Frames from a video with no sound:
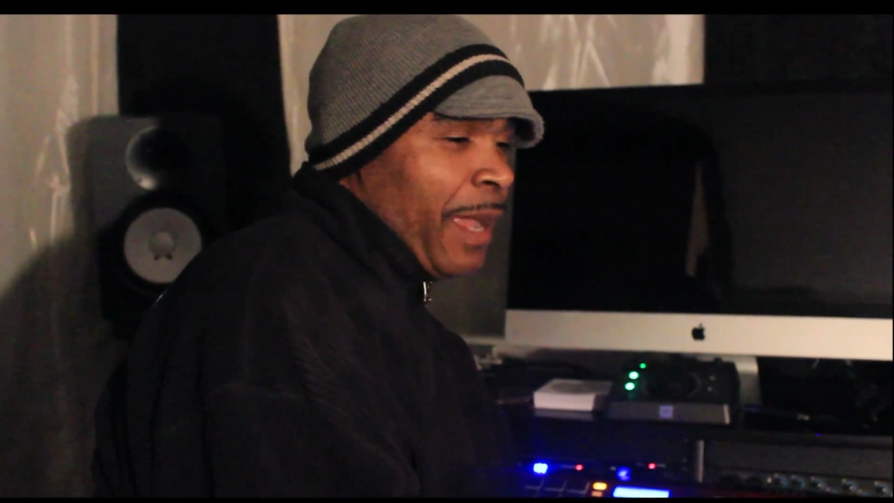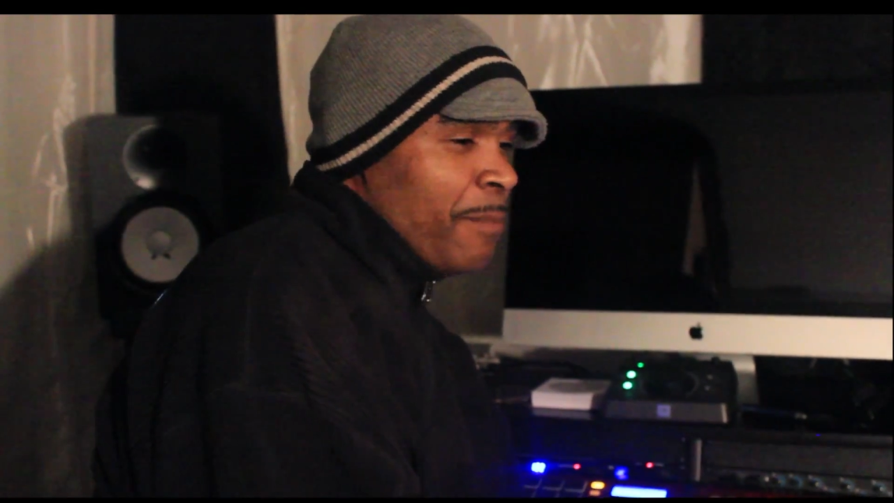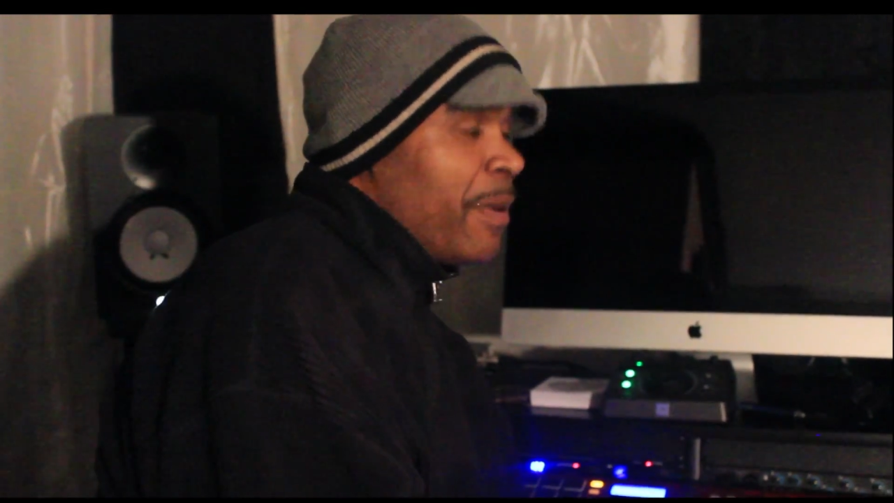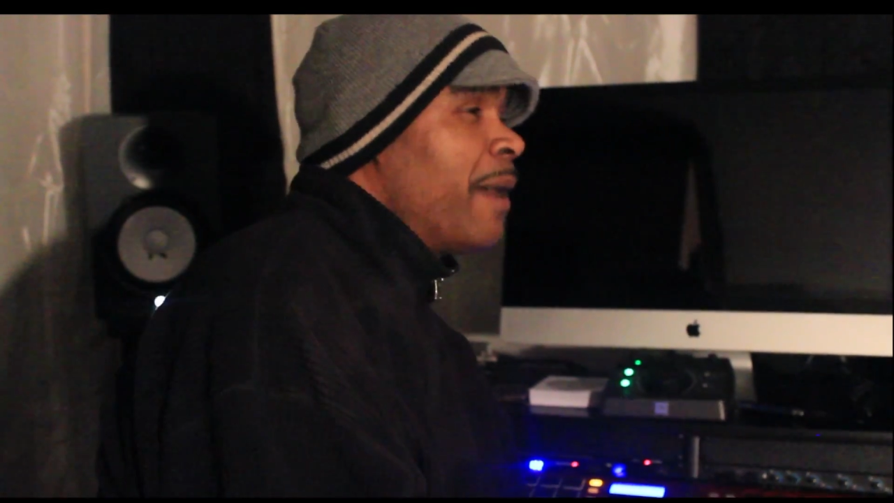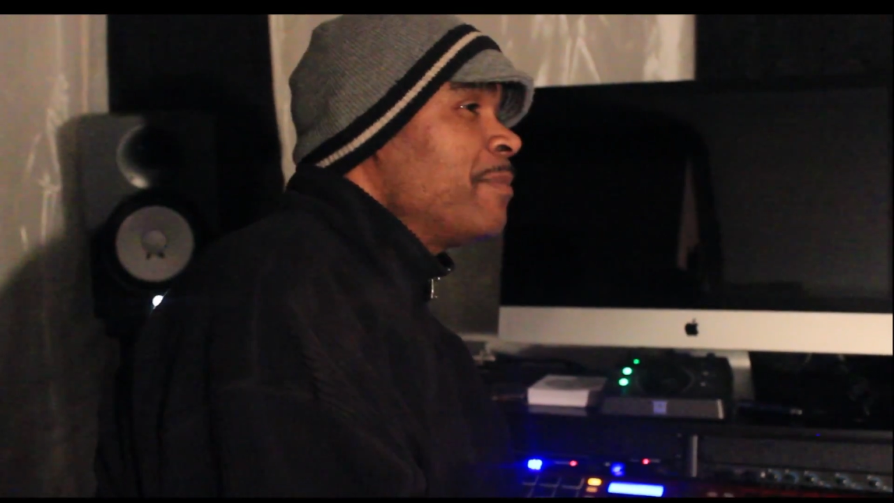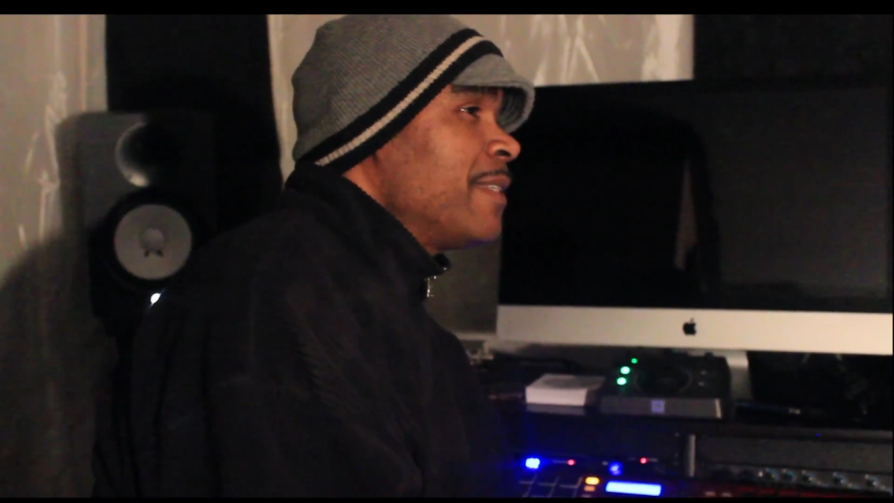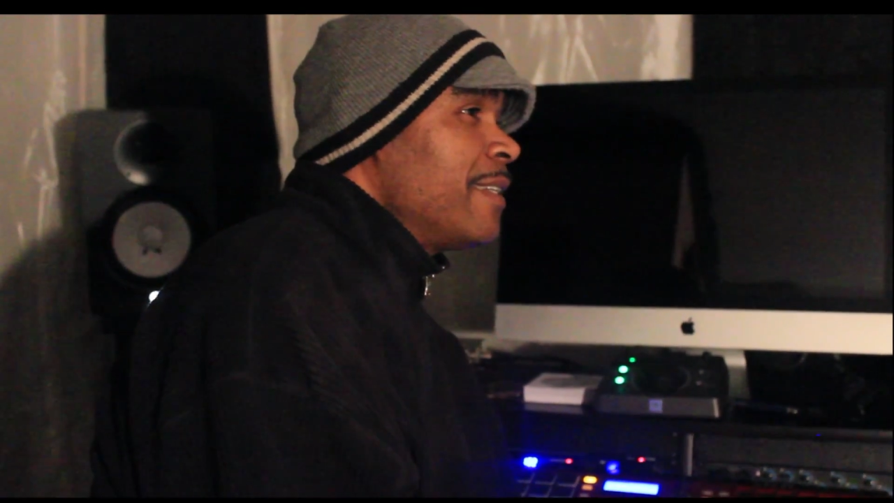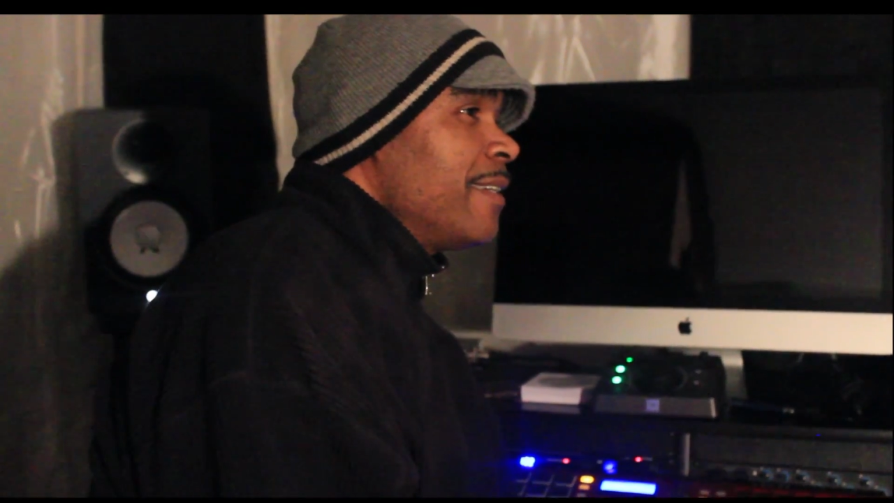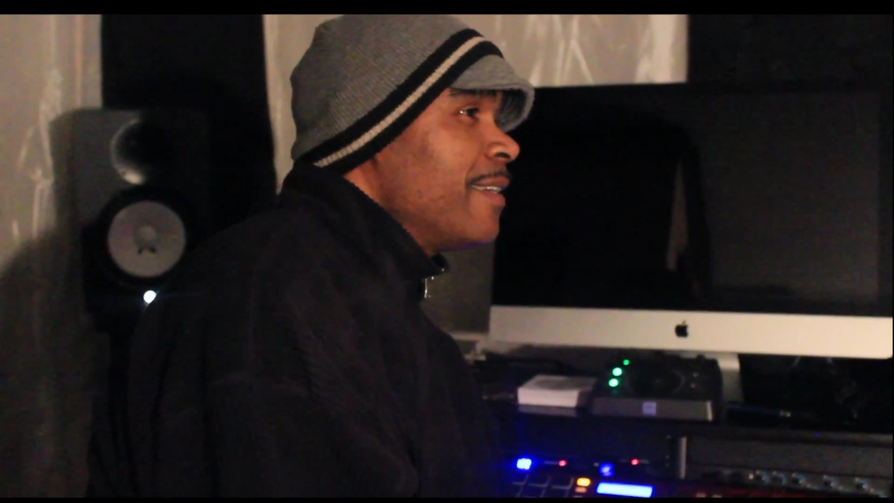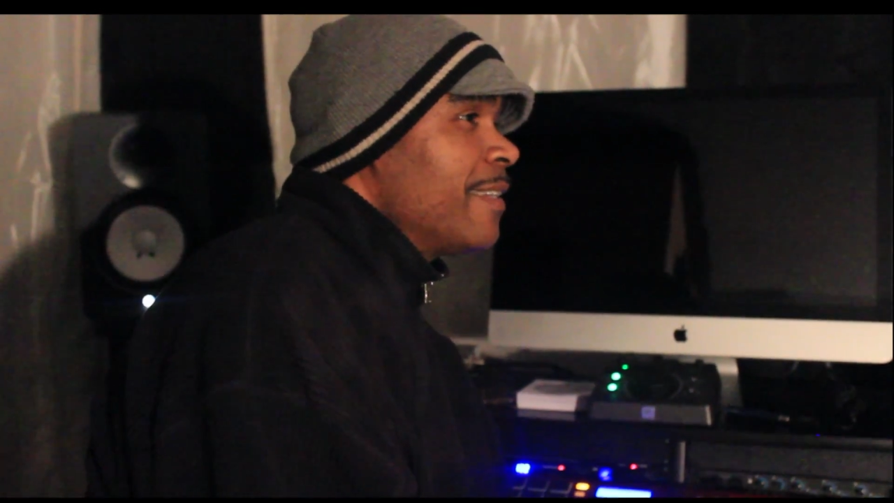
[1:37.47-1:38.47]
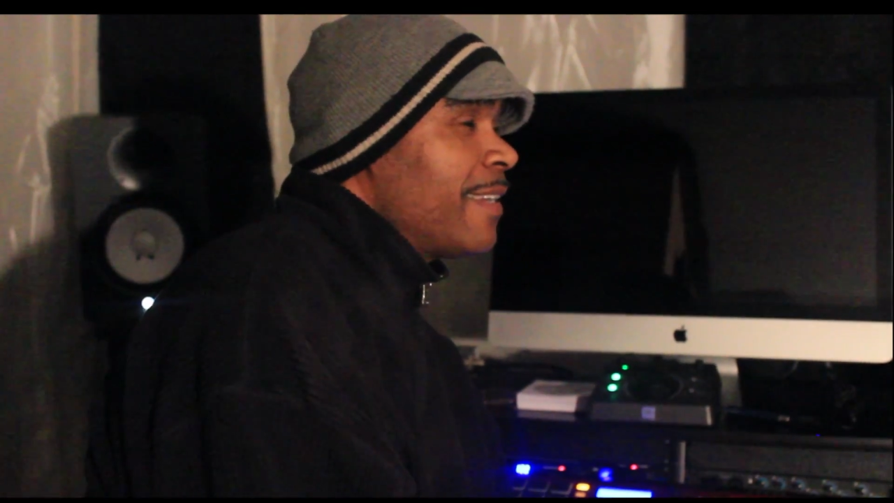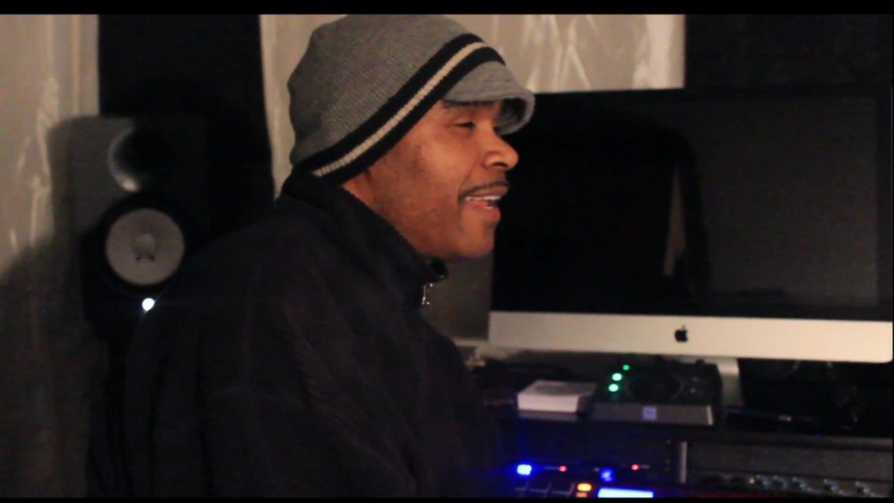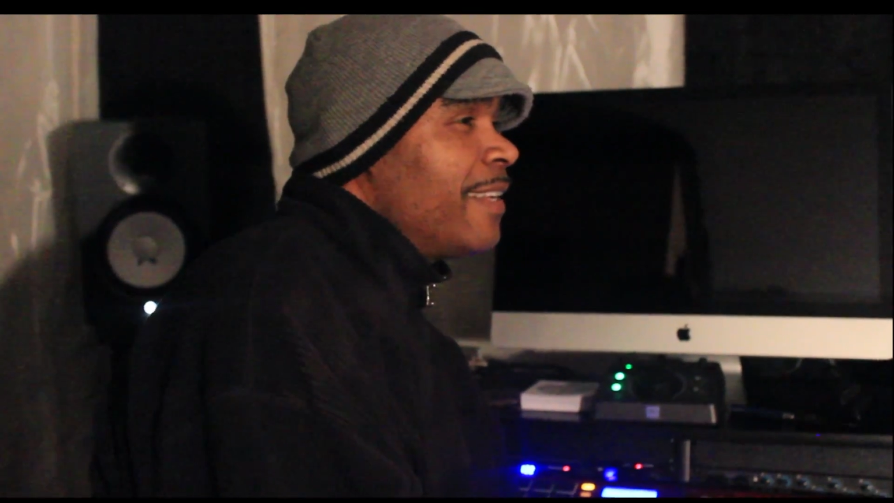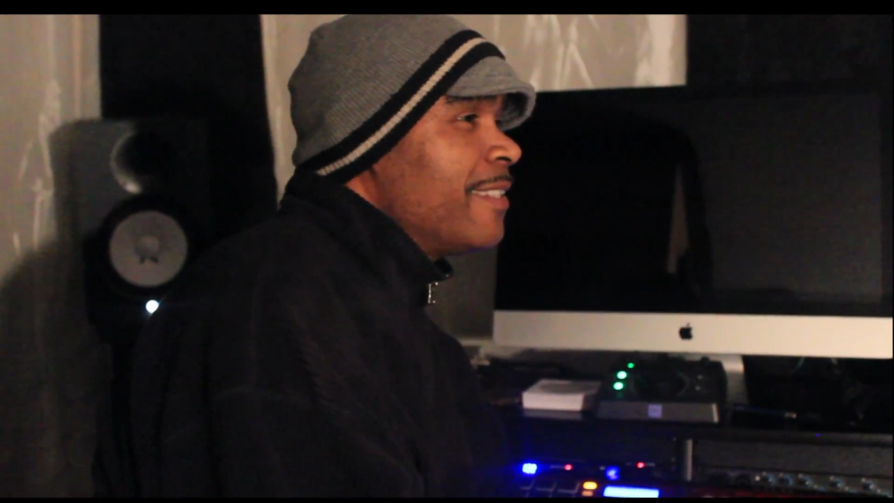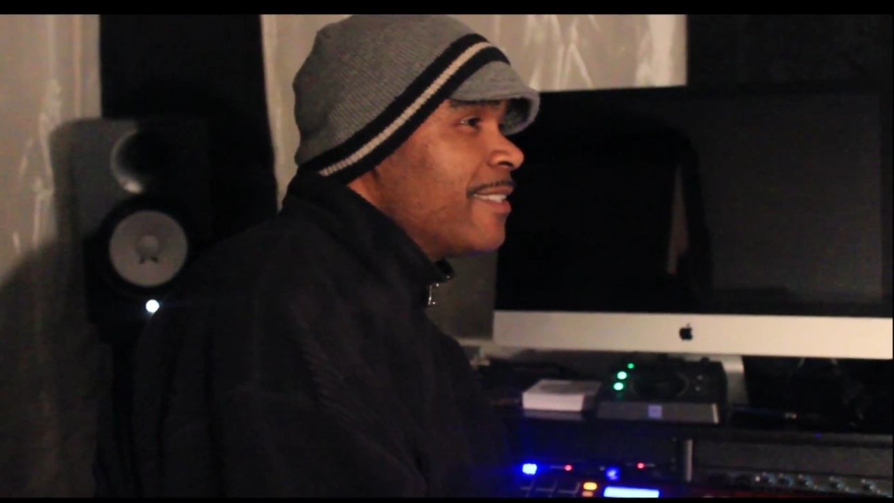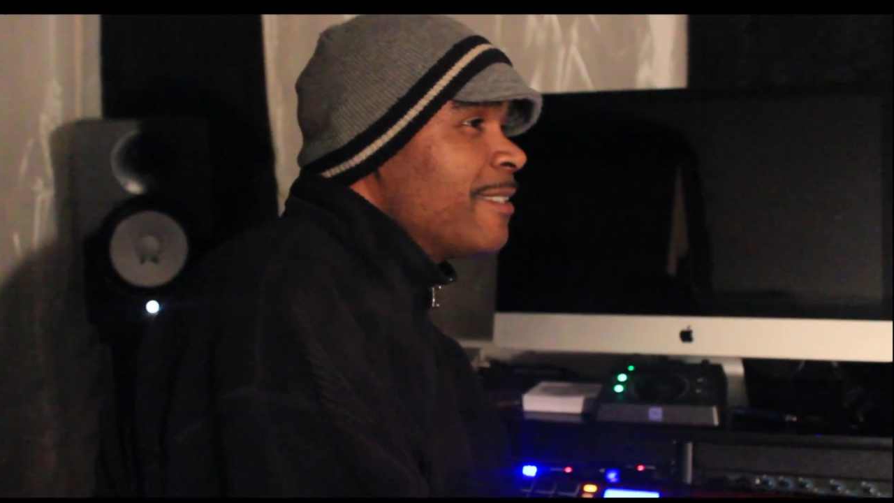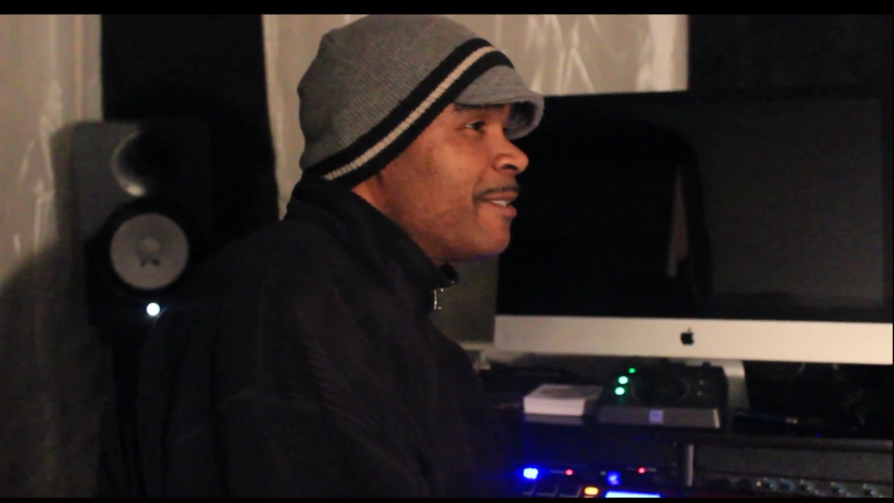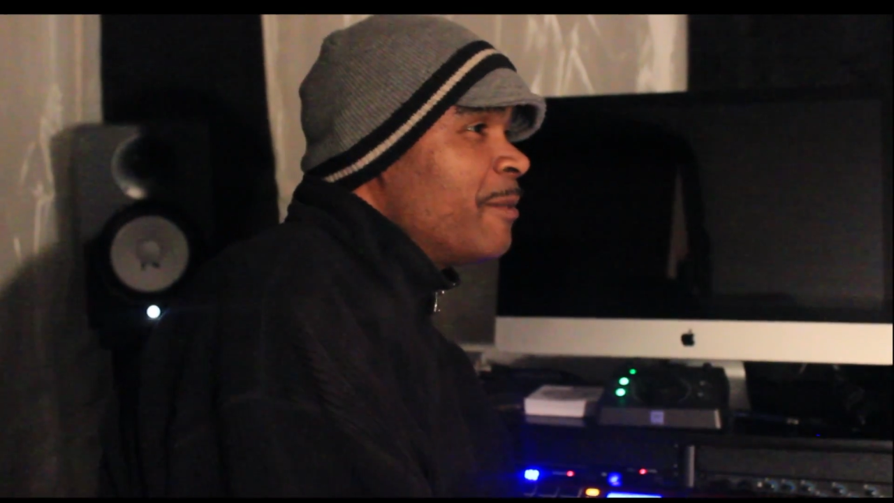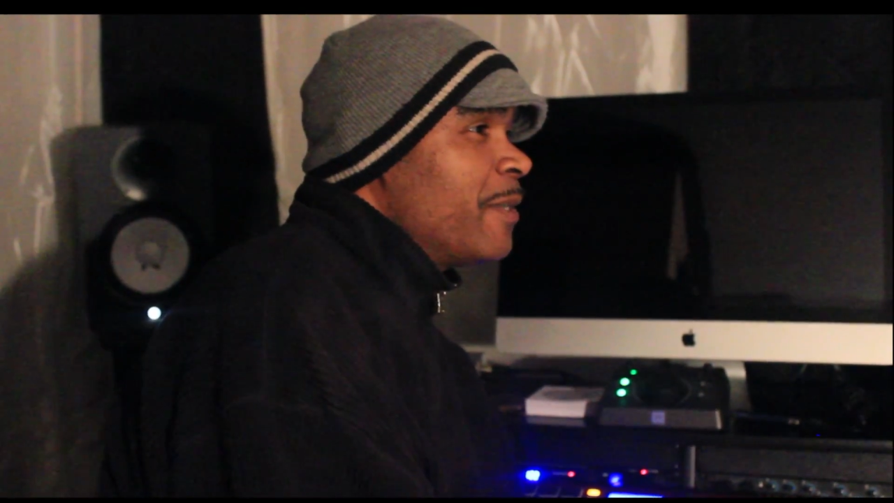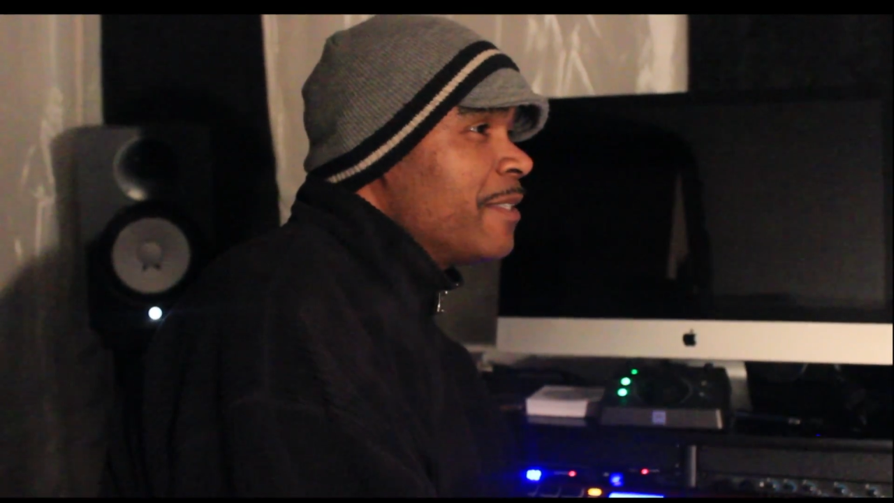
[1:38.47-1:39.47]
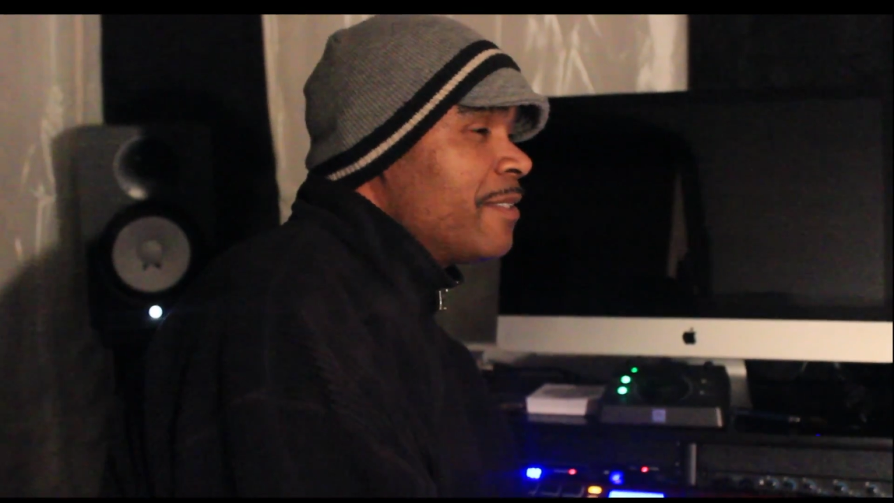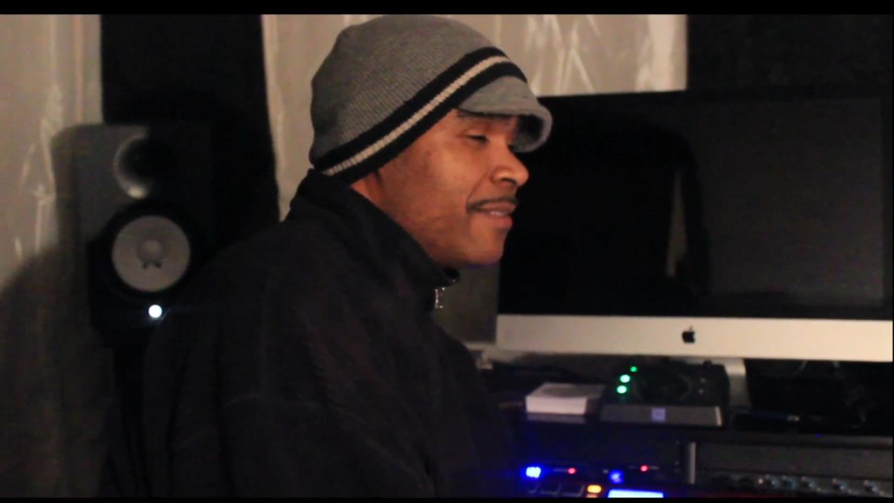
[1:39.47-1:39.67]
I popped it in, and I listened to it.